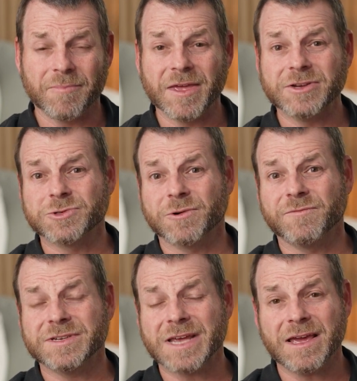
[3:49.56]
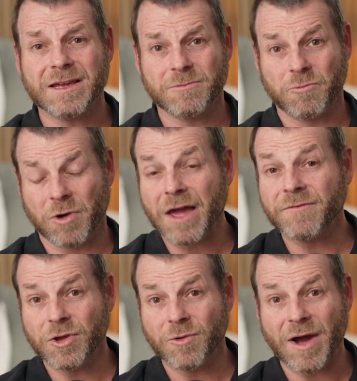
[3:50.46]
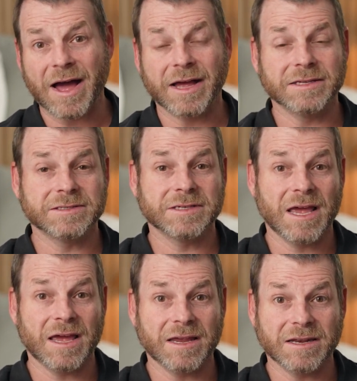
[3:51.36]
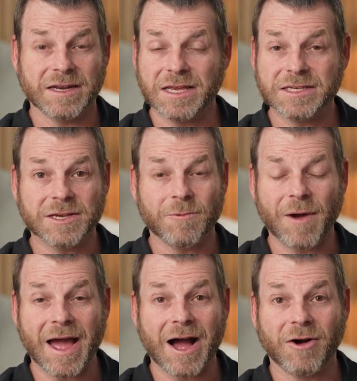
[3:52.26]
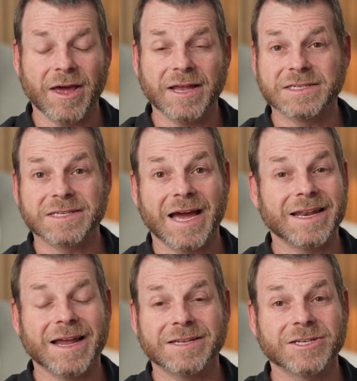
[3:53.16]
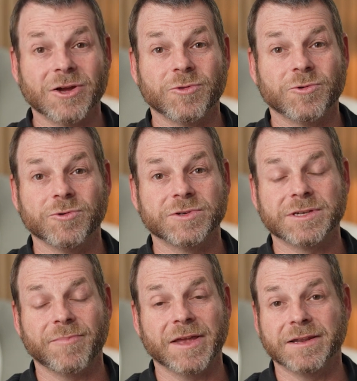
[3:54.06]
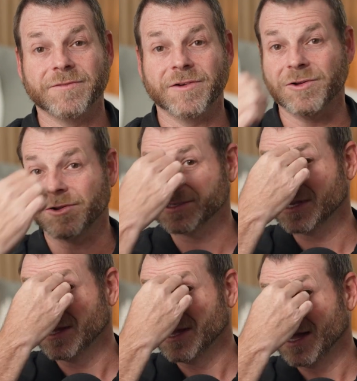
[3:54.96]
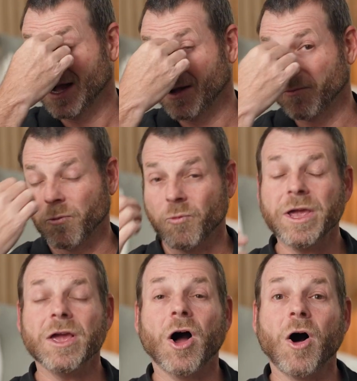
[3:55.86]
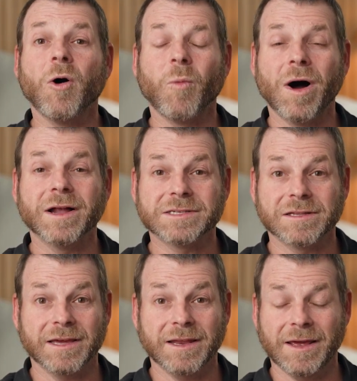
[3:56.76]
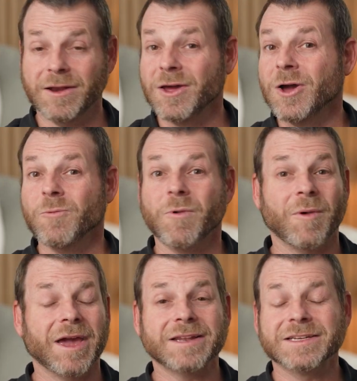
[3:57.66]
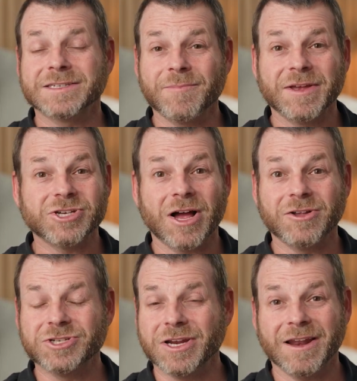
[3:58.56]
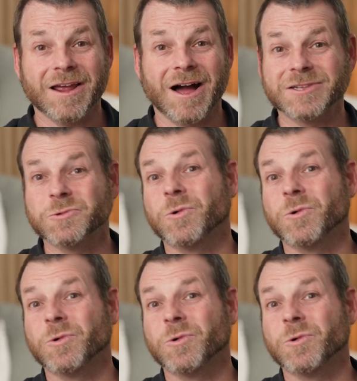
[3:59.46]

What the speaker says: they just sort of take what I view as an easy way out and decide not to go through something difficult. We all want to lean in. When we get to something challenging in God's